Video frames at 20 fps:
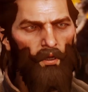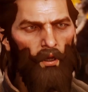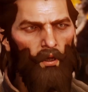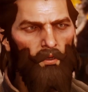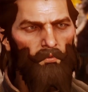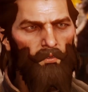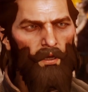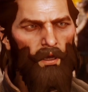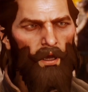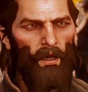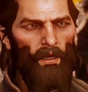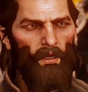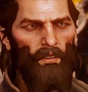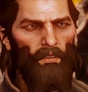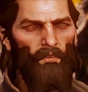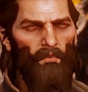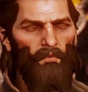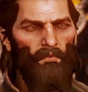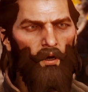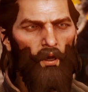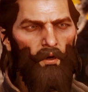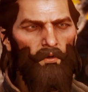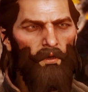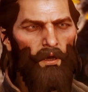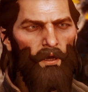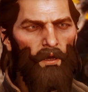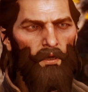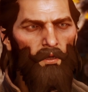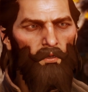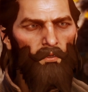Order. It's not
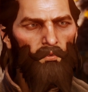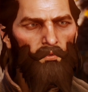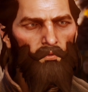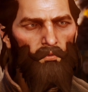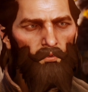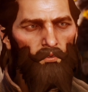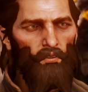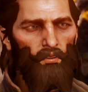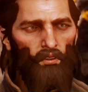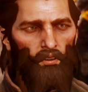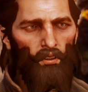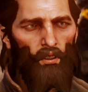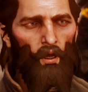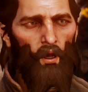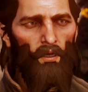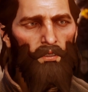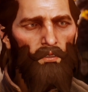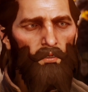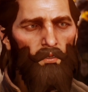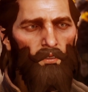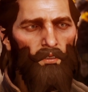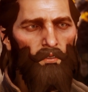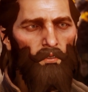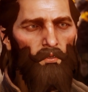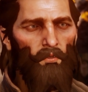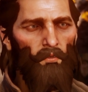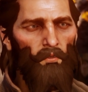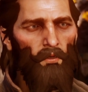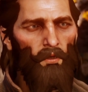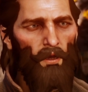the joining
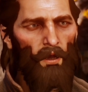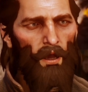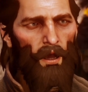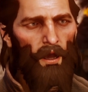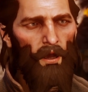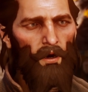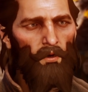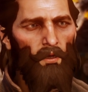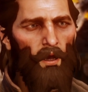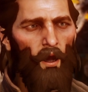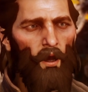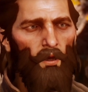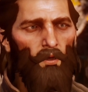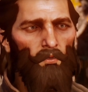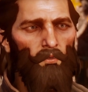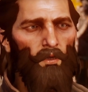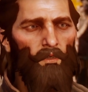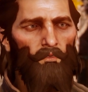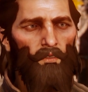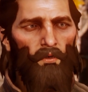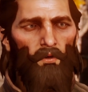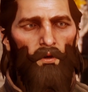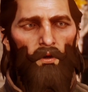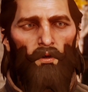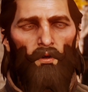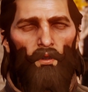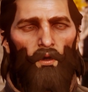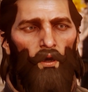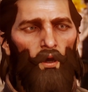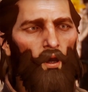at the heart of it.
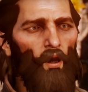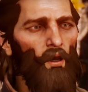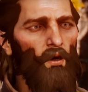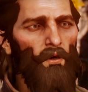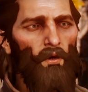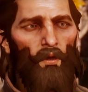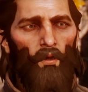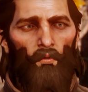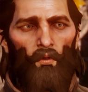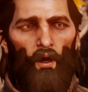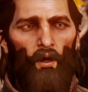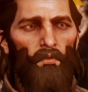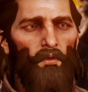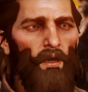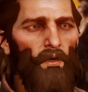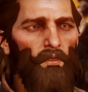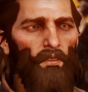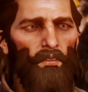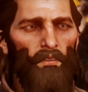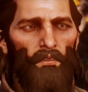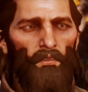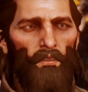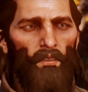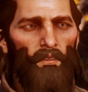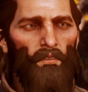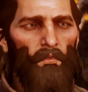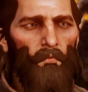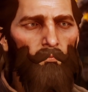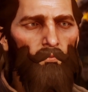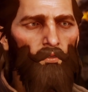All a Warden is,
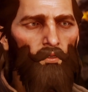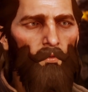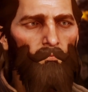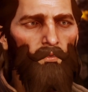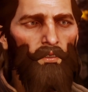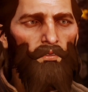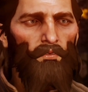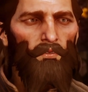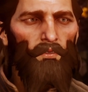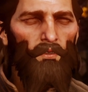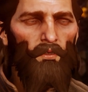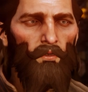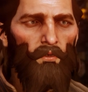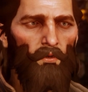is a promise.